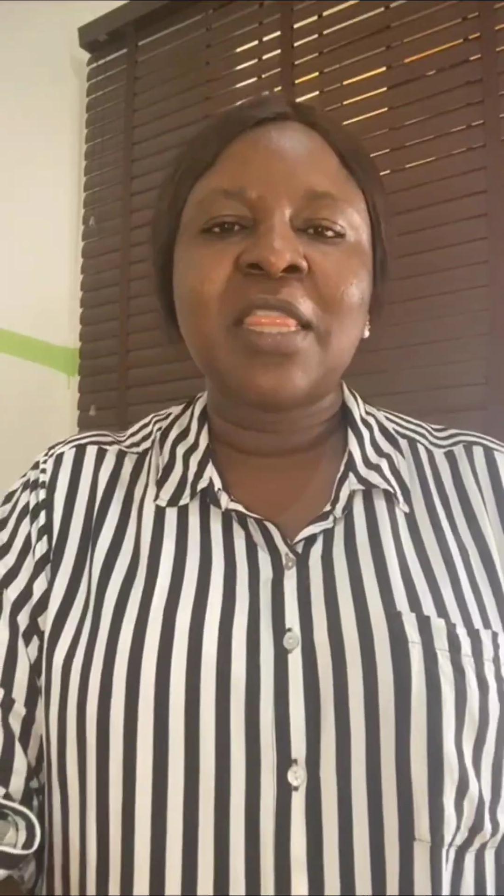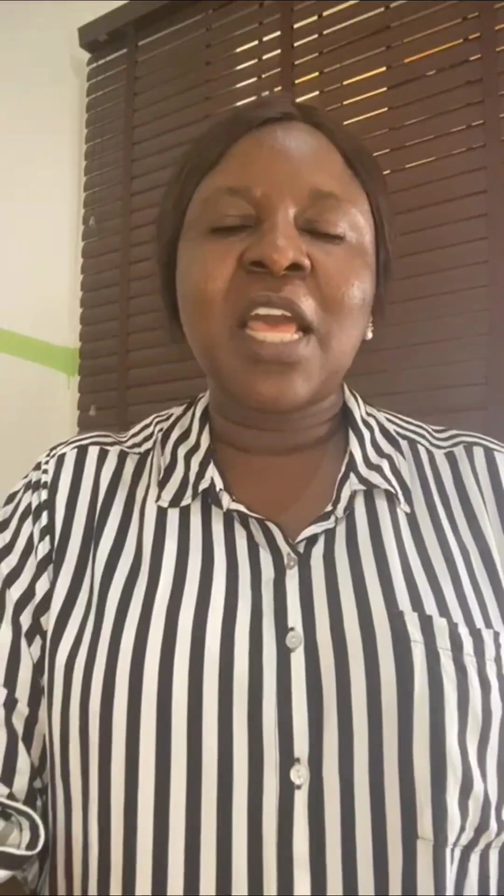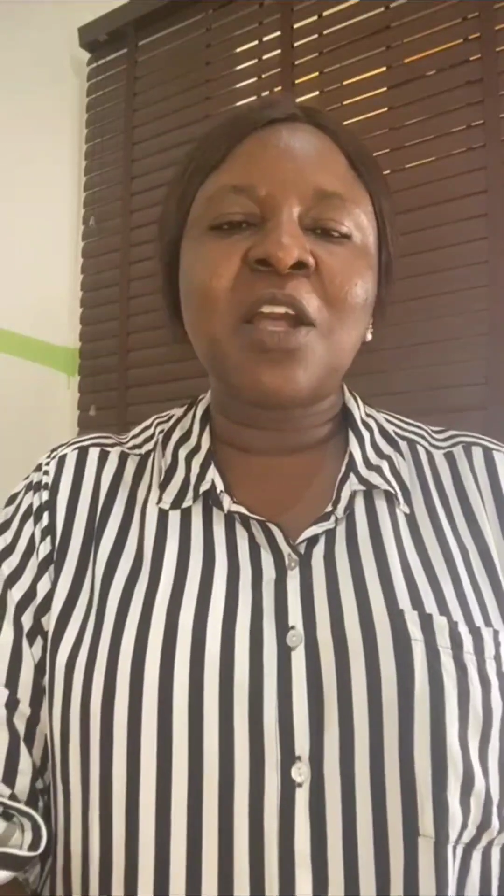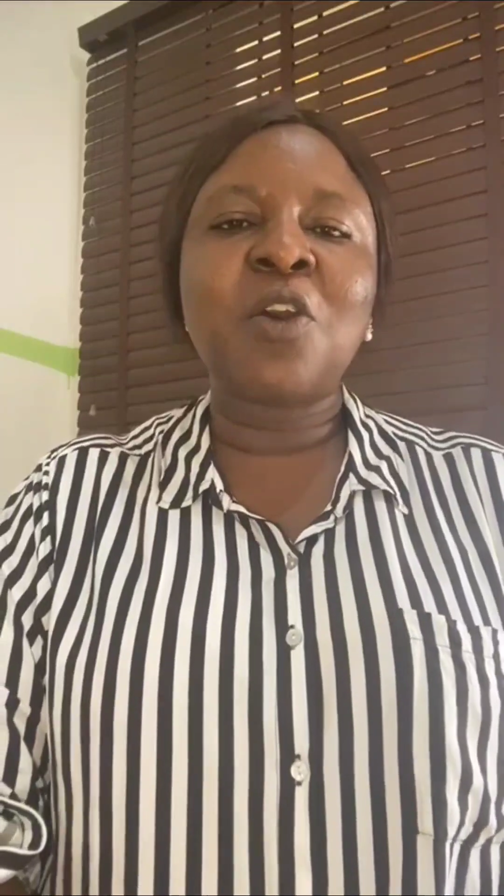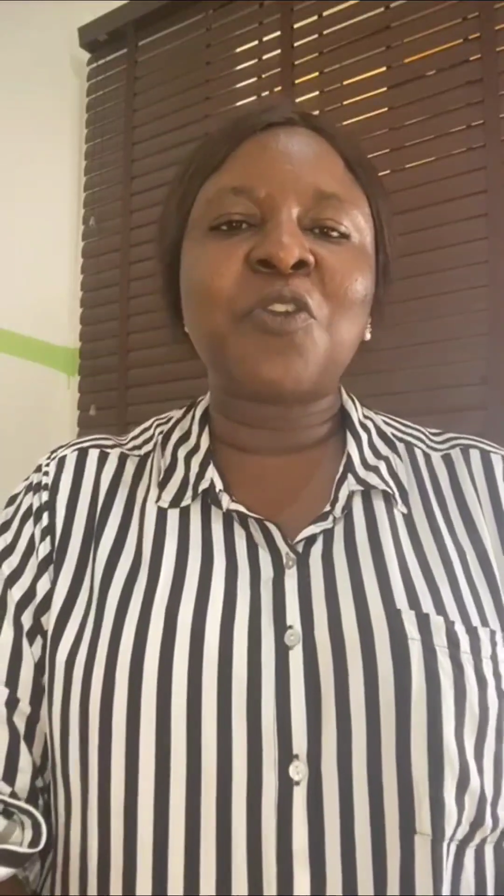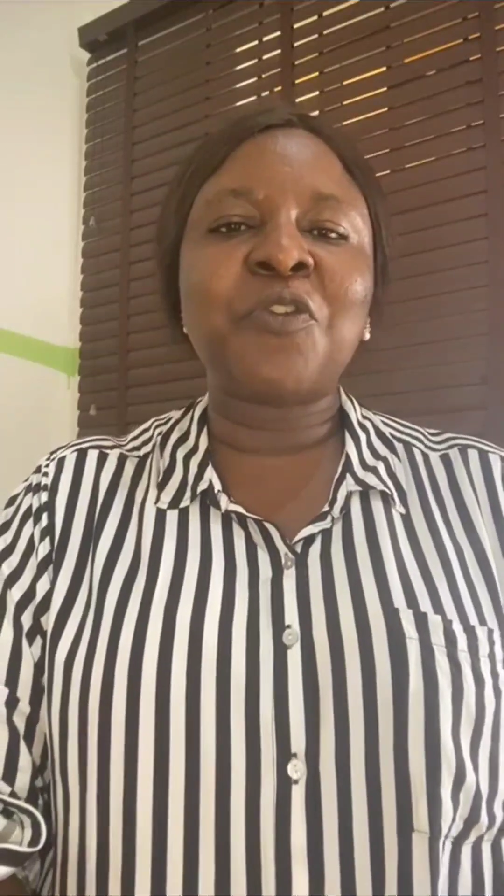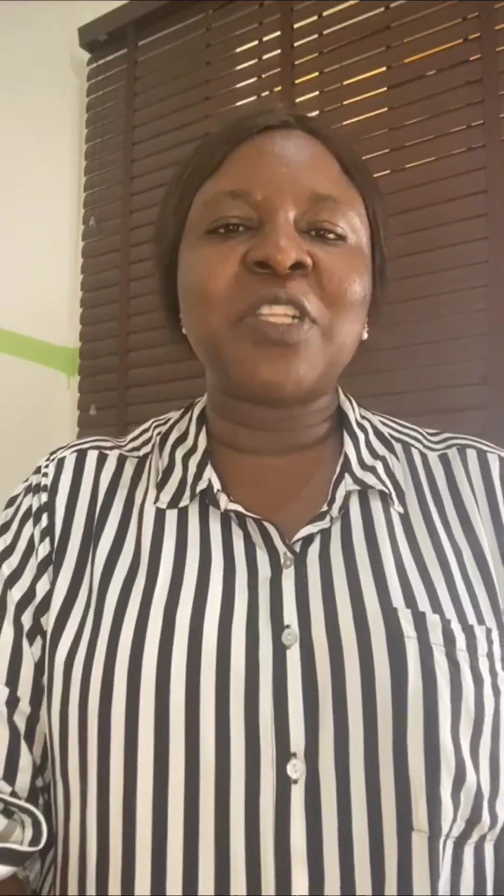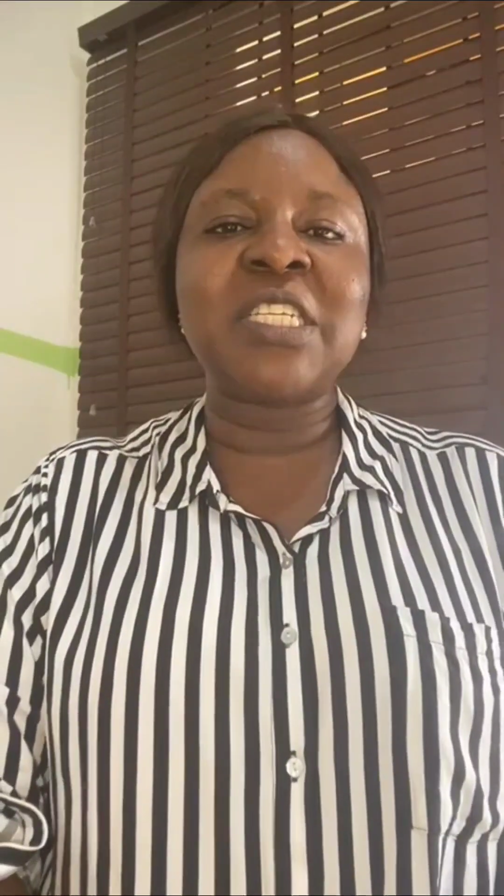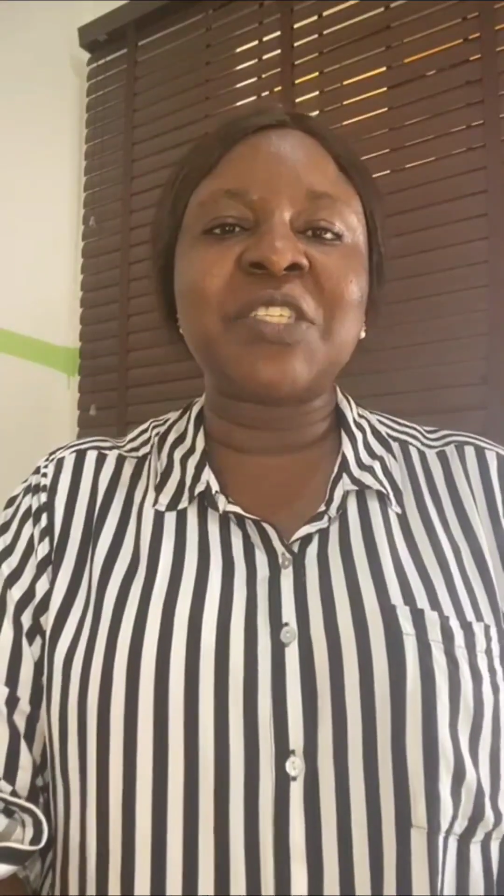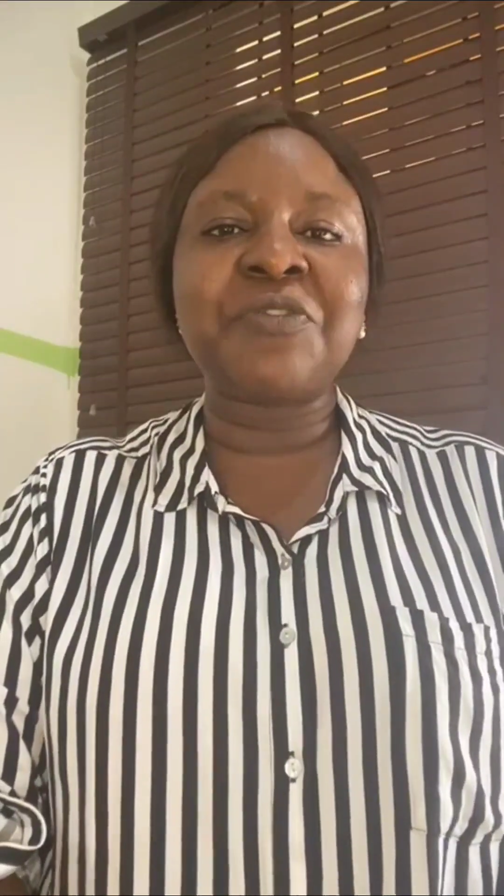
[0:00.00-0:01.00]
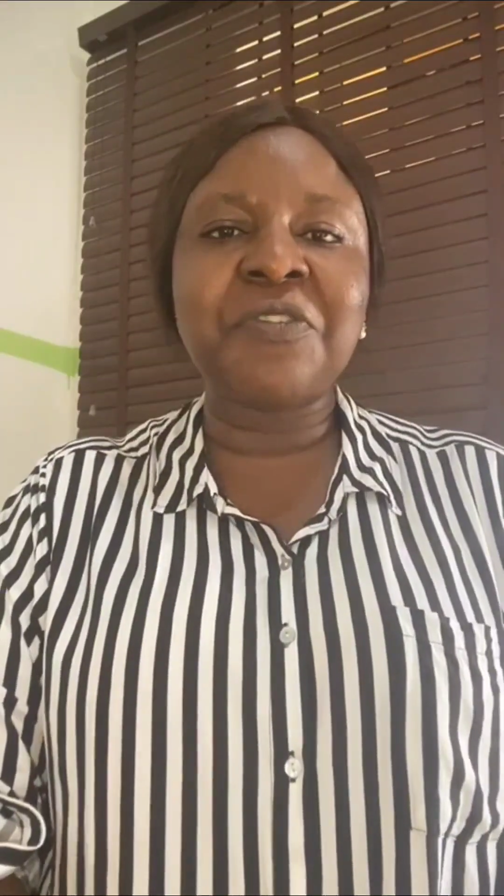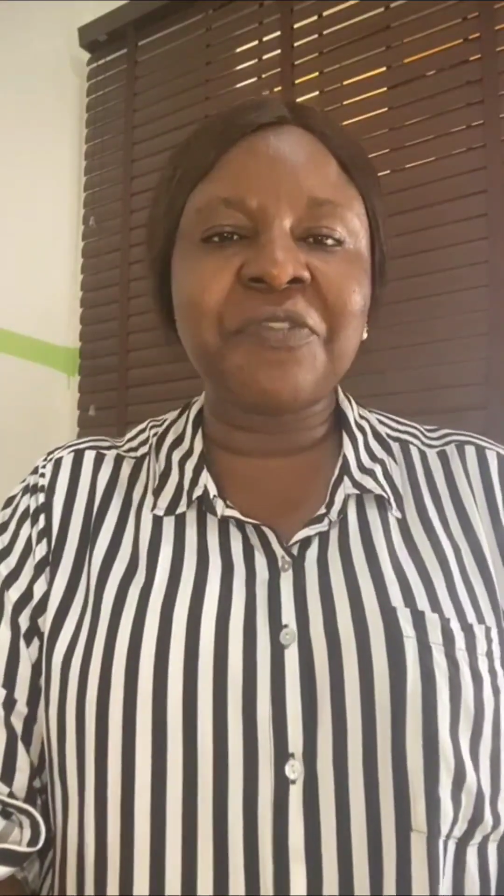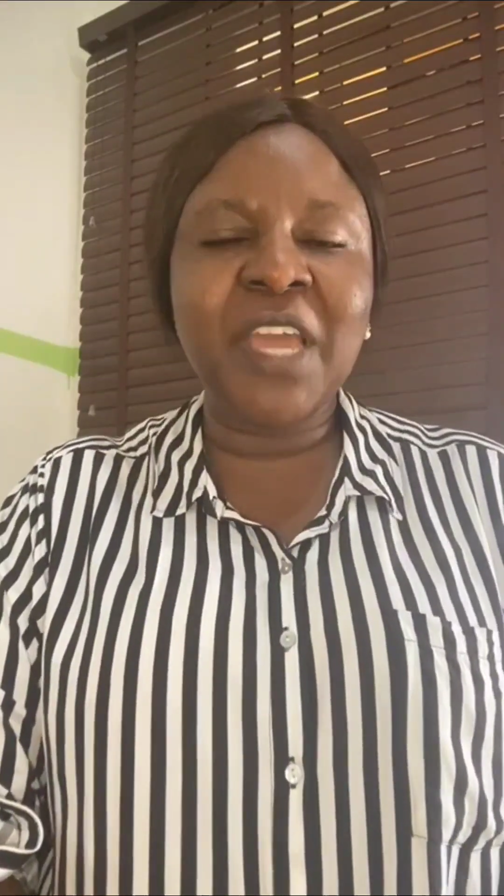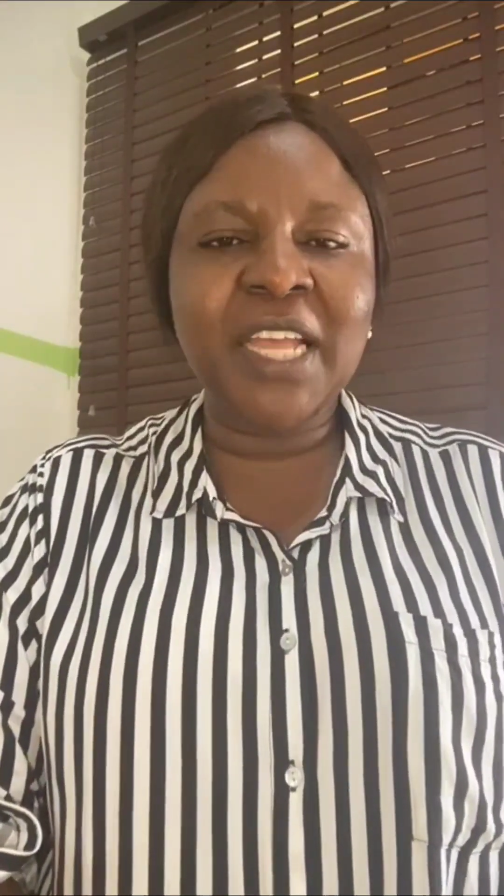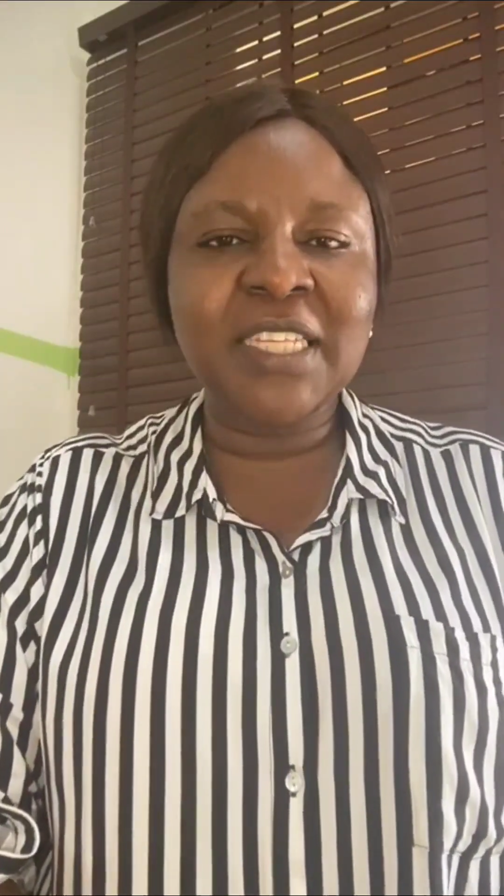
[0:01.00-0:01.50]
Thank God for this
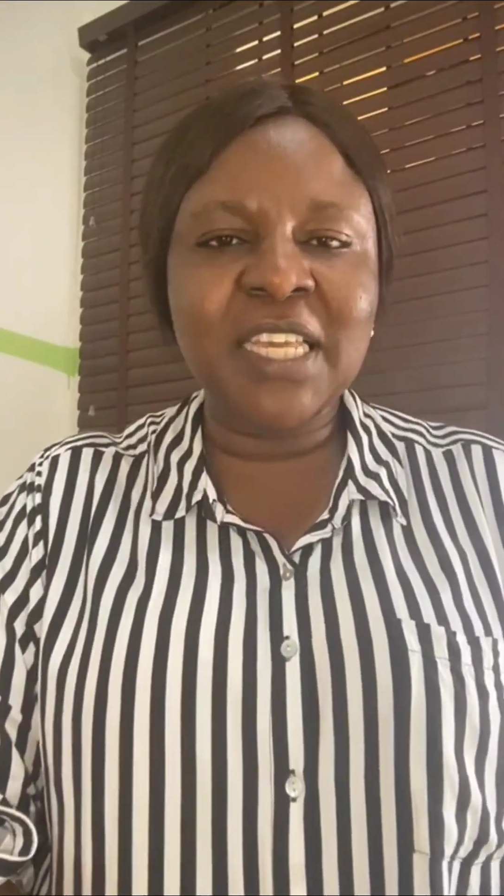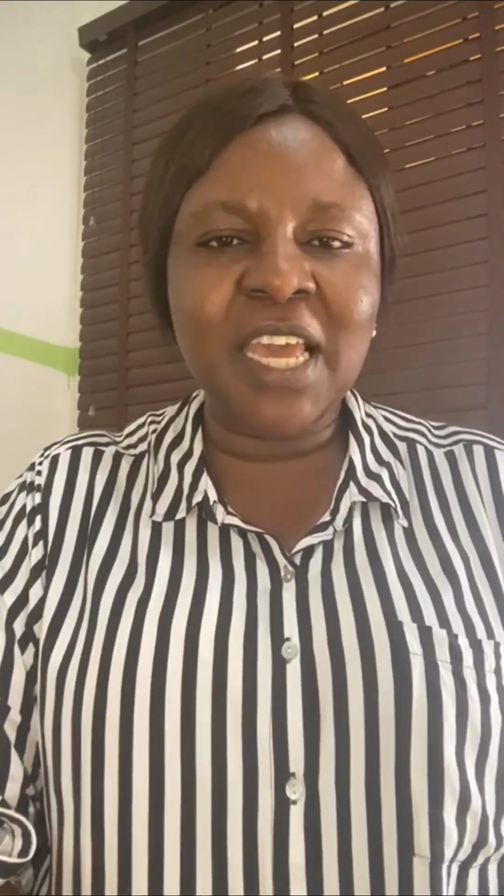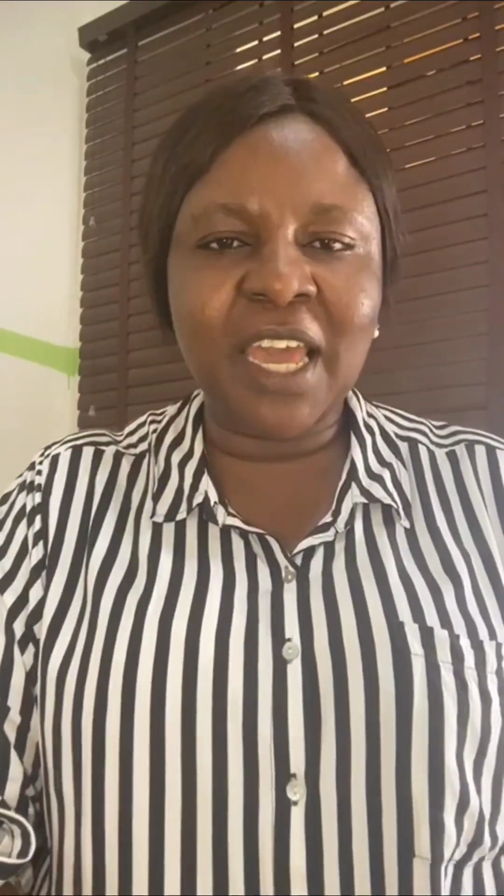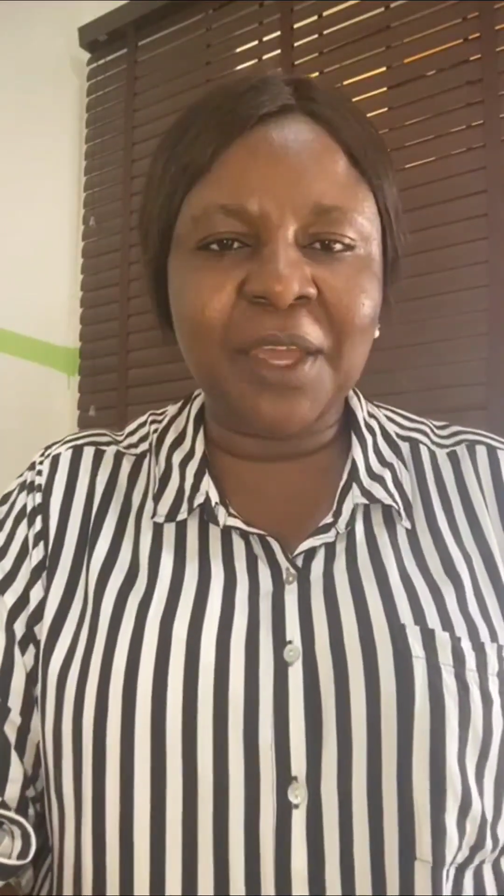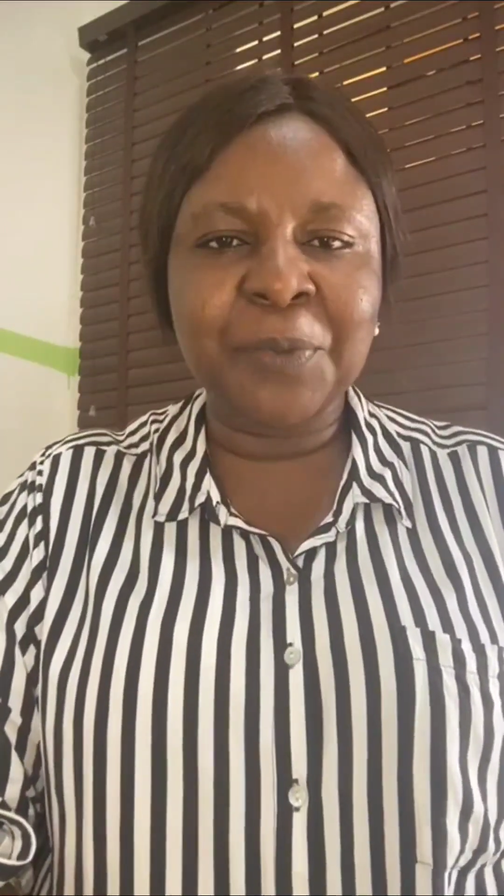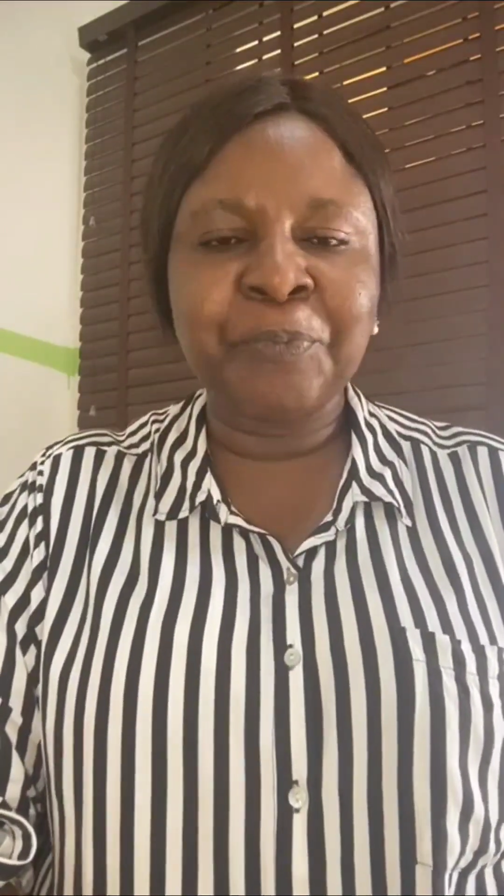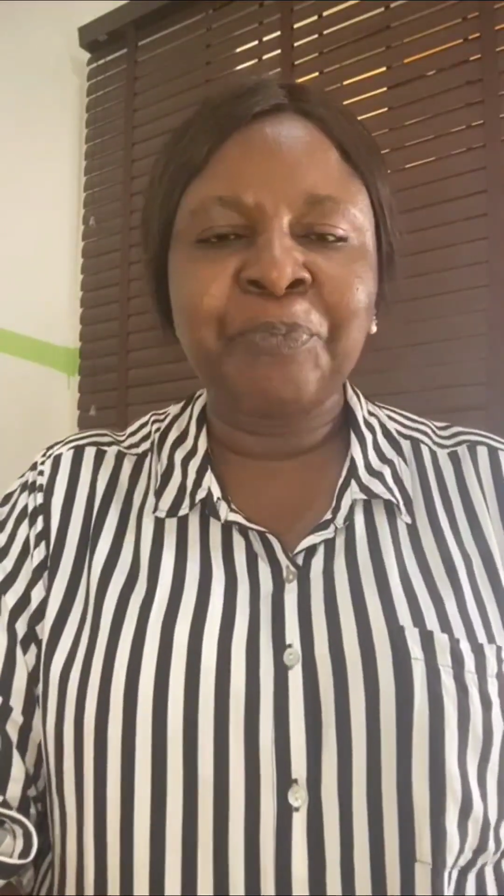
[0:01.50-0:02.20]
50th year.